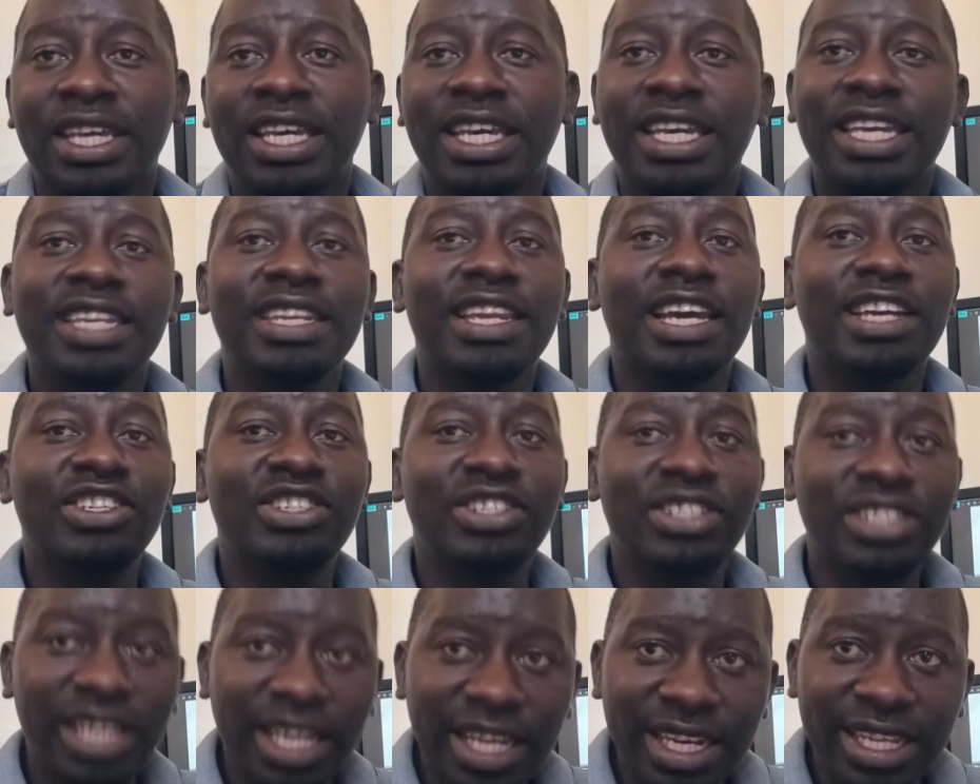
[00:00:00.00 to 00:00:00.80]
In
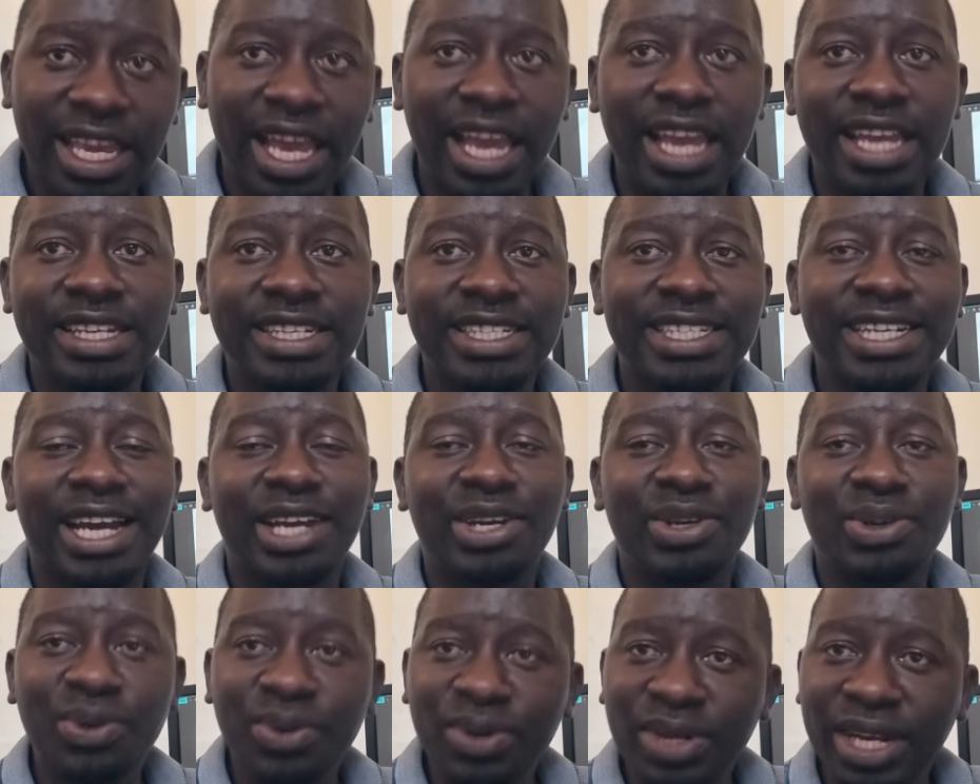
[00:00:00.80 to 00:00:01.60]
Nigeria, in
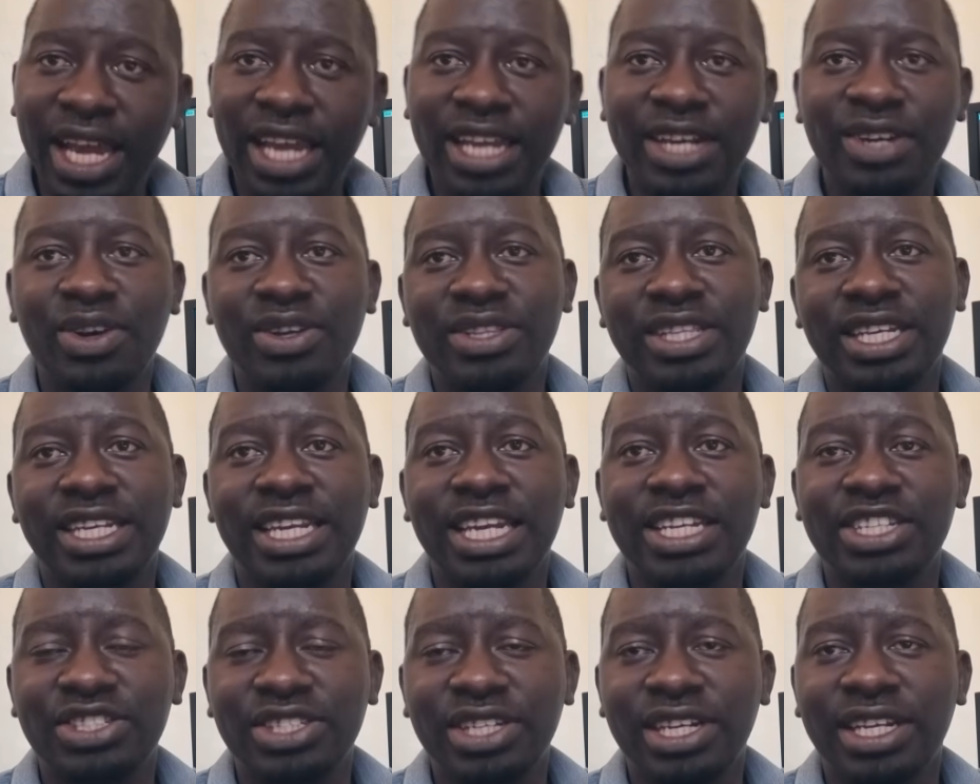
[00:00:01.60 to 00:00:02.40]
Kaduna, in northern
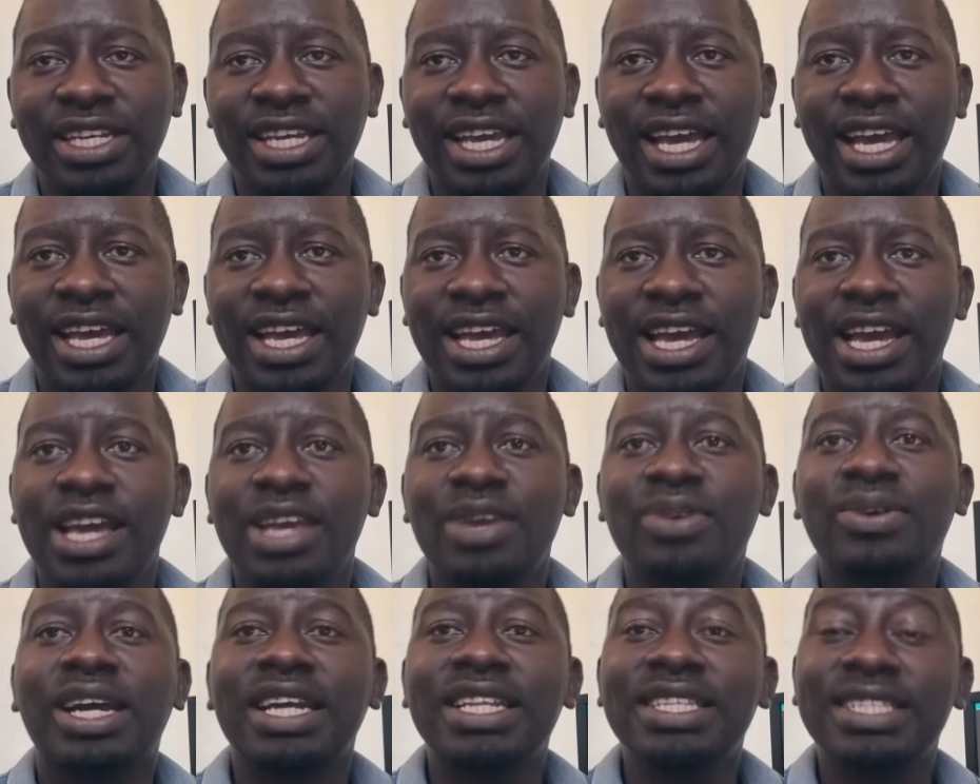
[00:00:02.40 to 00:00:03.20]
Nigeria,
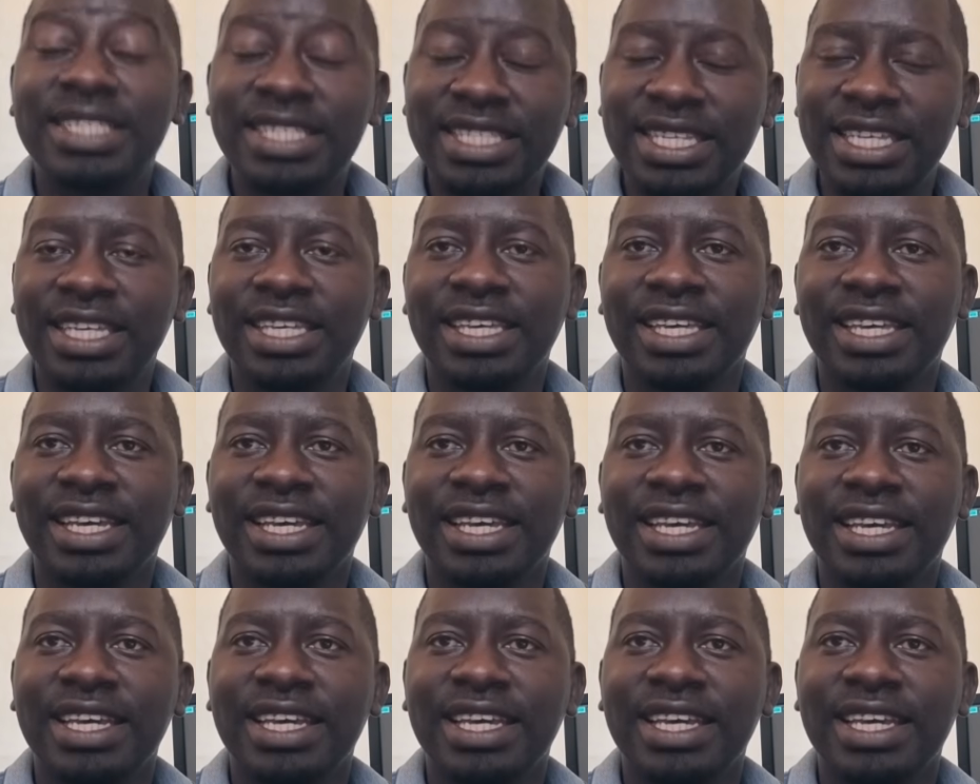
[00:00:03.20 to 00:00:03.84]
you can see.